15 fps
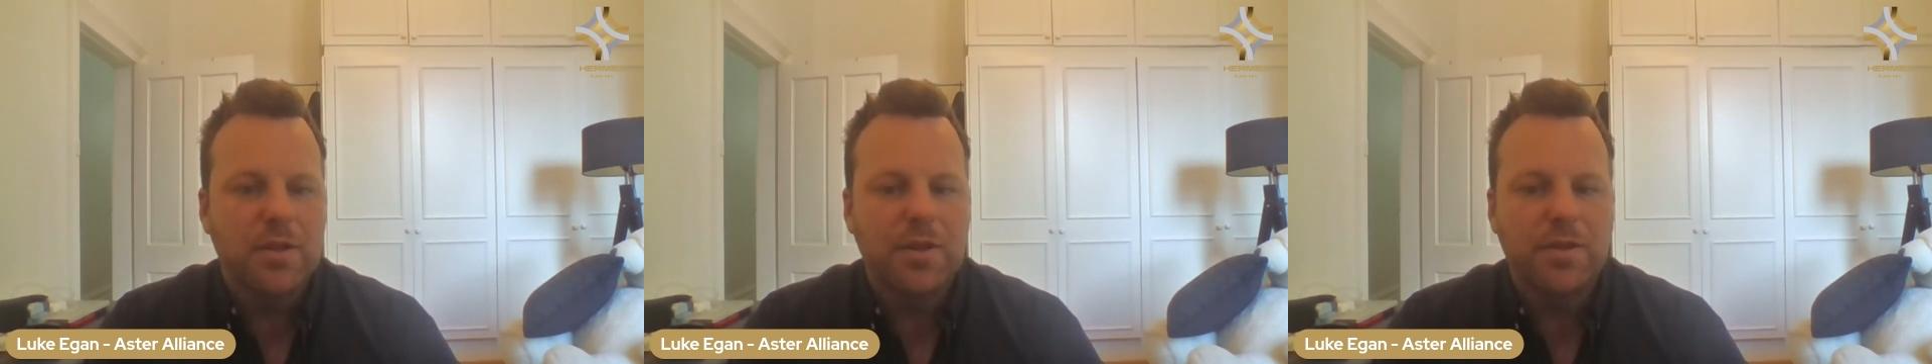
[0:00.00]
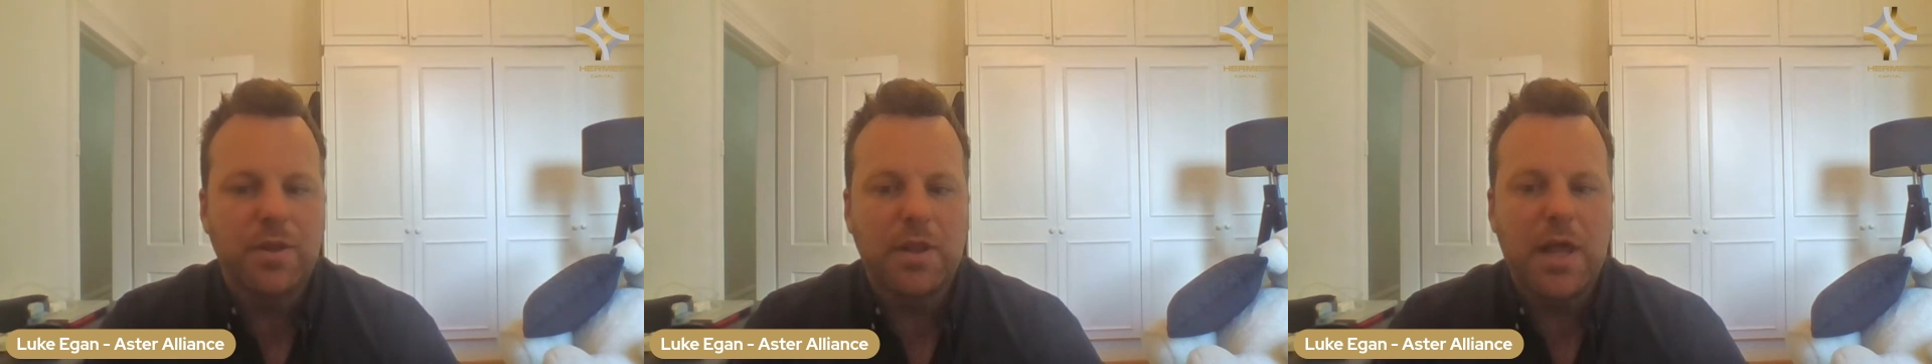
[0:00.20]

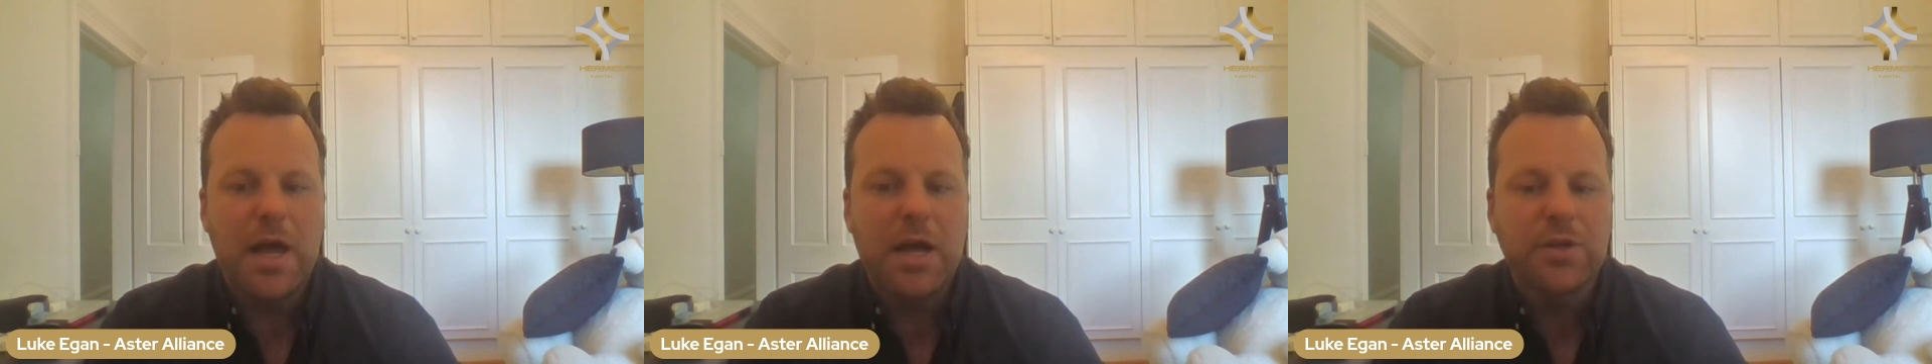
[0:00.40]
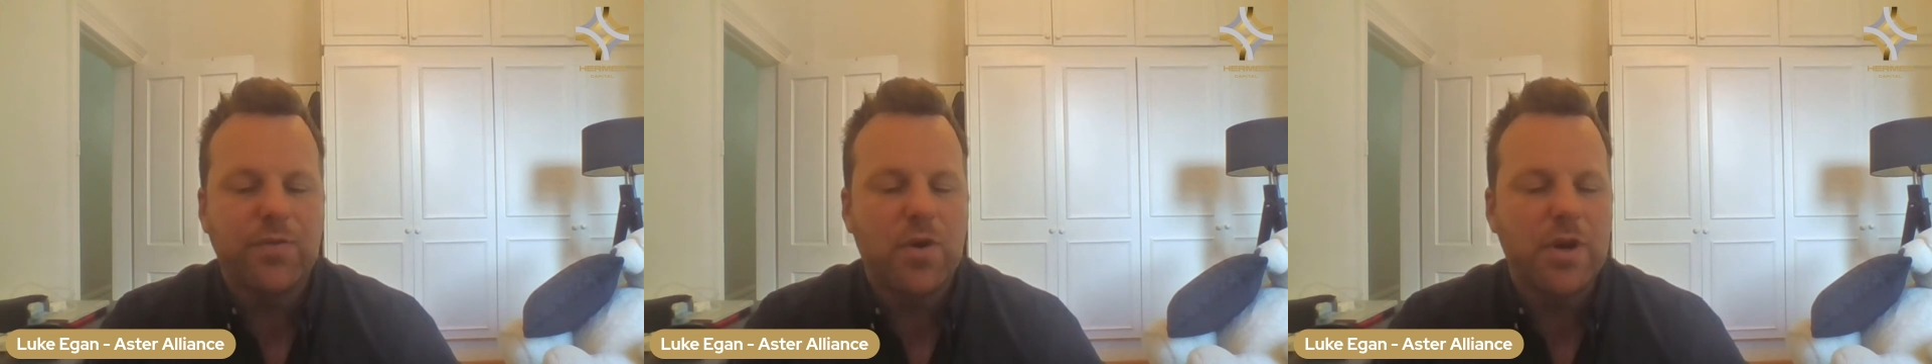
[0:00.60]
the
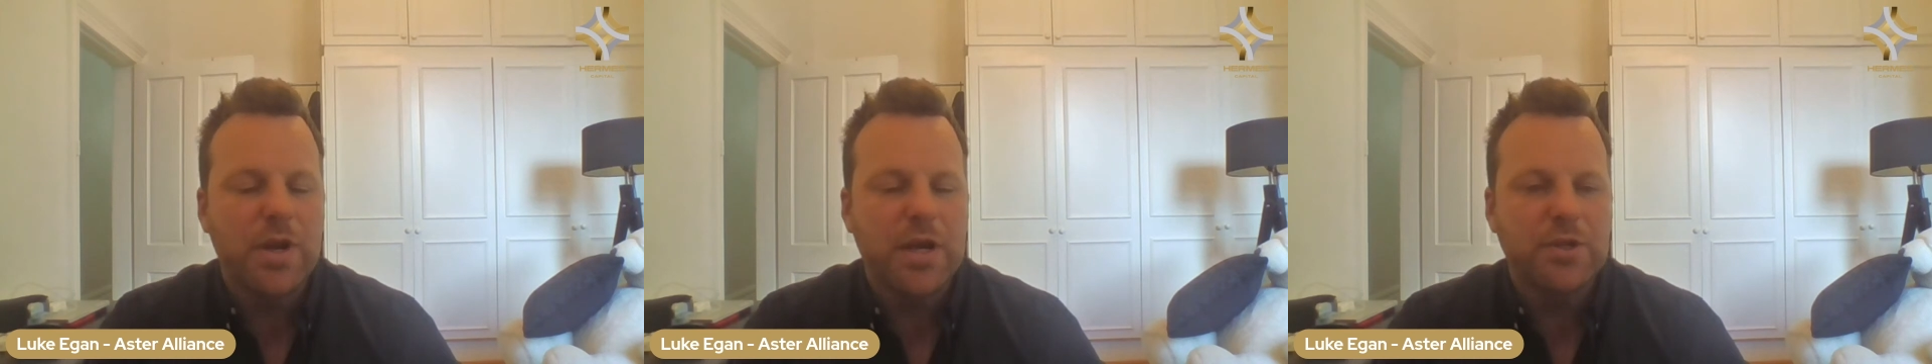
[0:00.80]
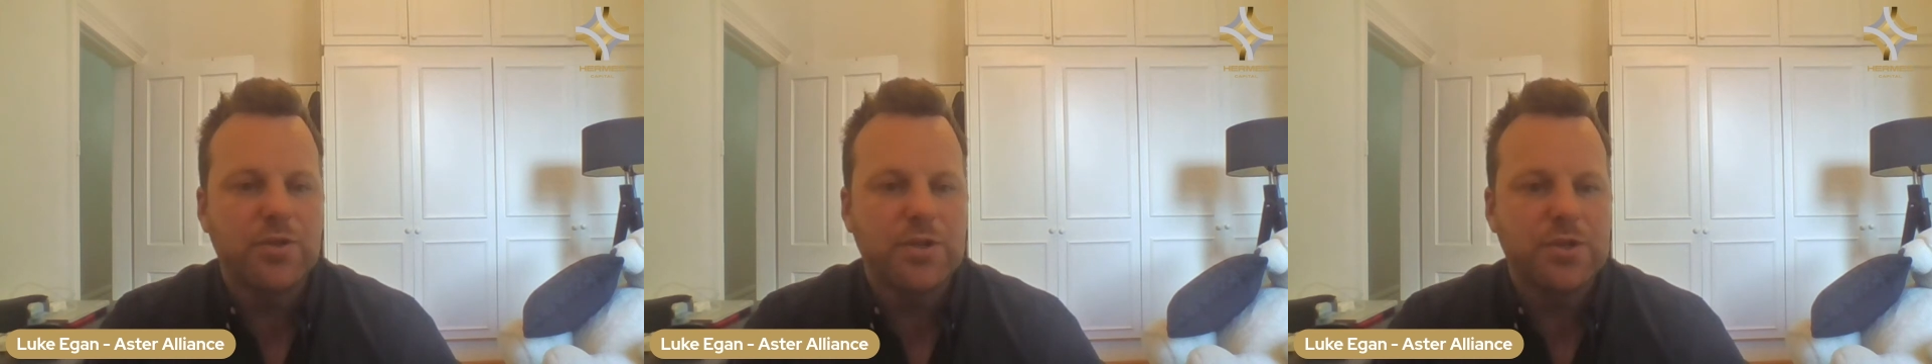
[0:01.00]
large
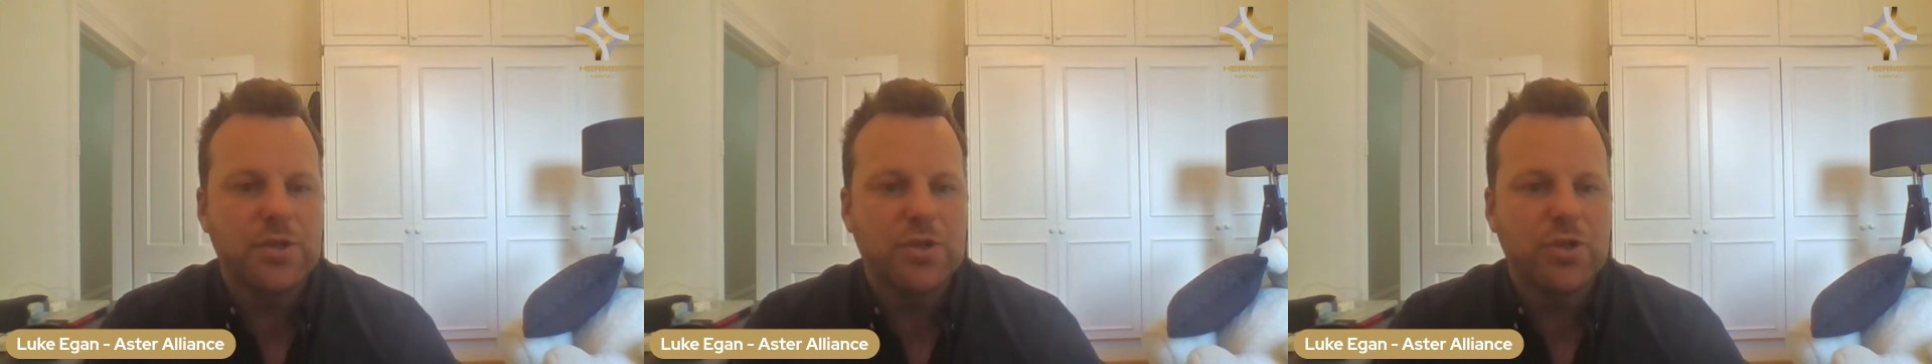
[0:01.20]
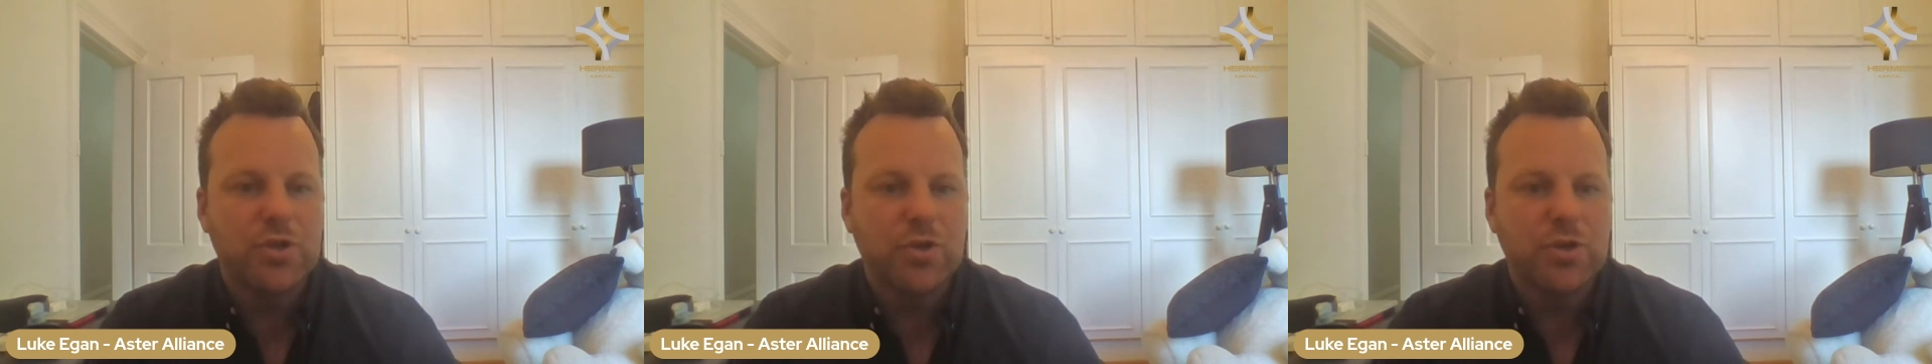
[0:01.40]
financial
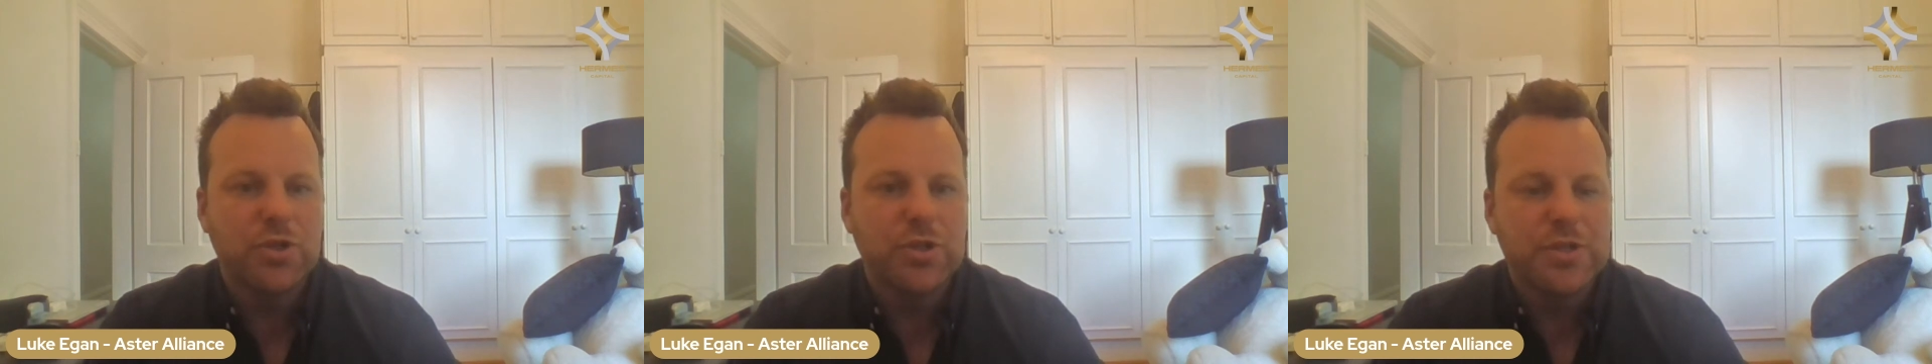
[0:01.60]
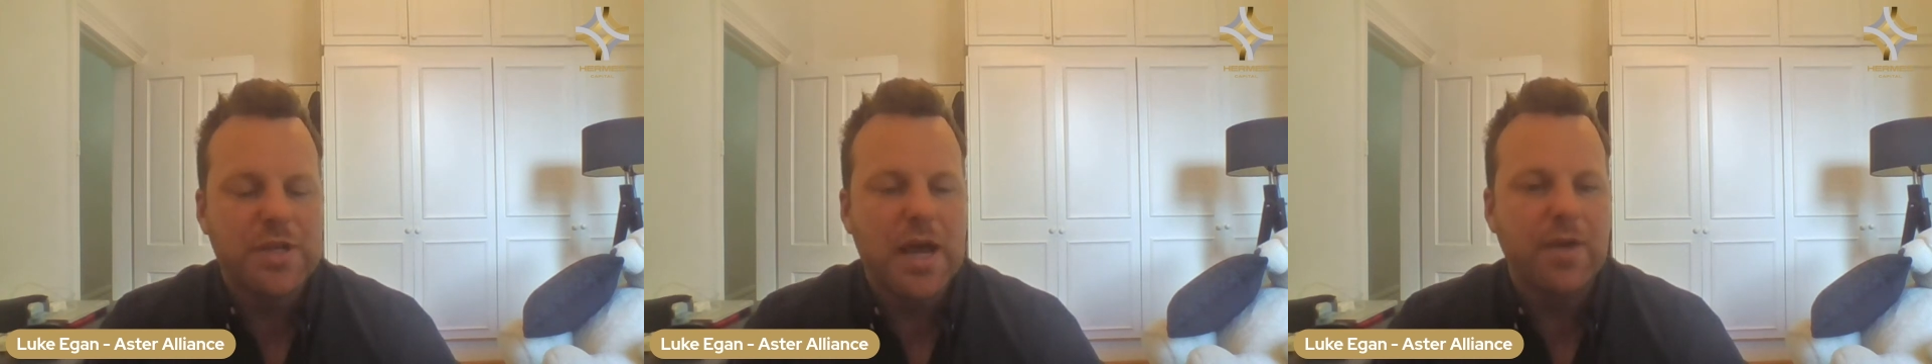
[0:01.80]
institutions